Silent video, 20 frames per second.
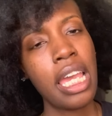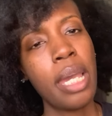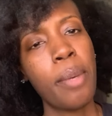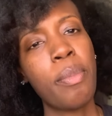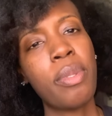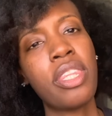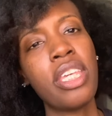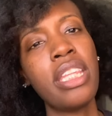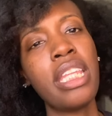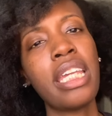
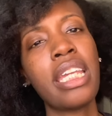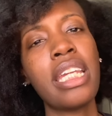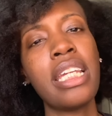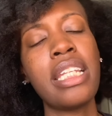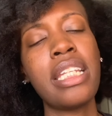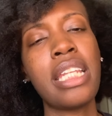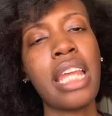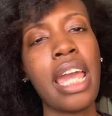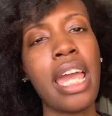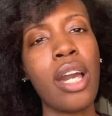But then they
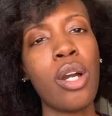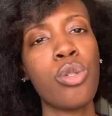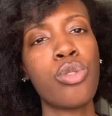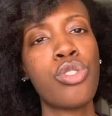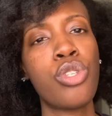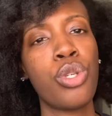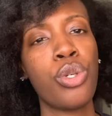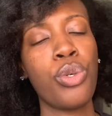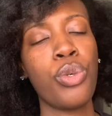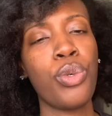get down
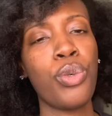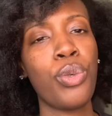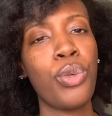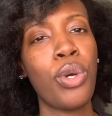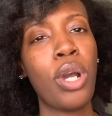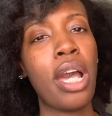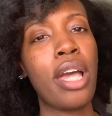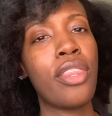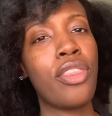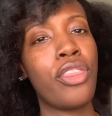
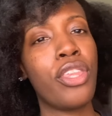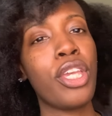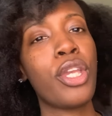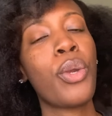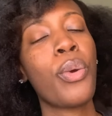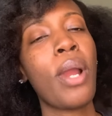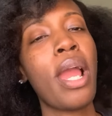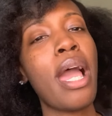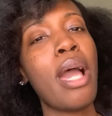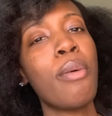to the
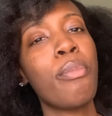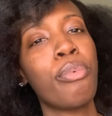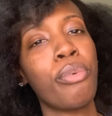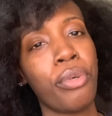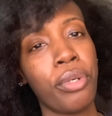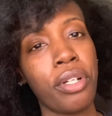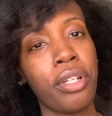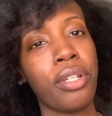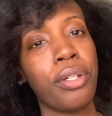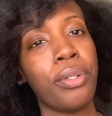crab
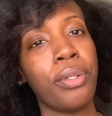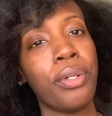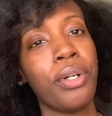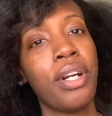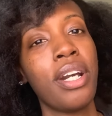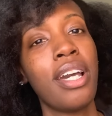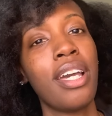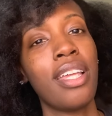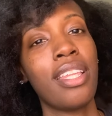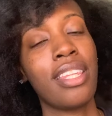boil
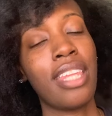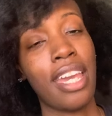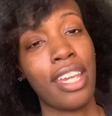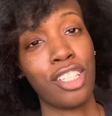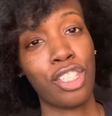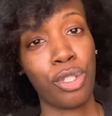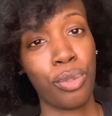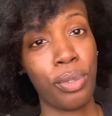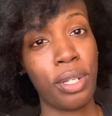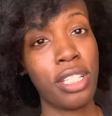that
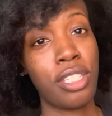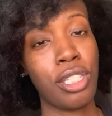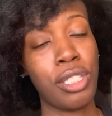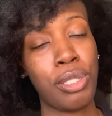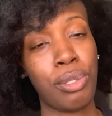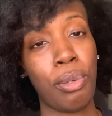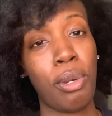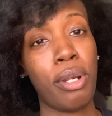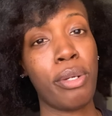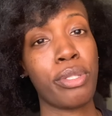Sharice is
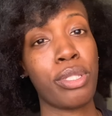thrown.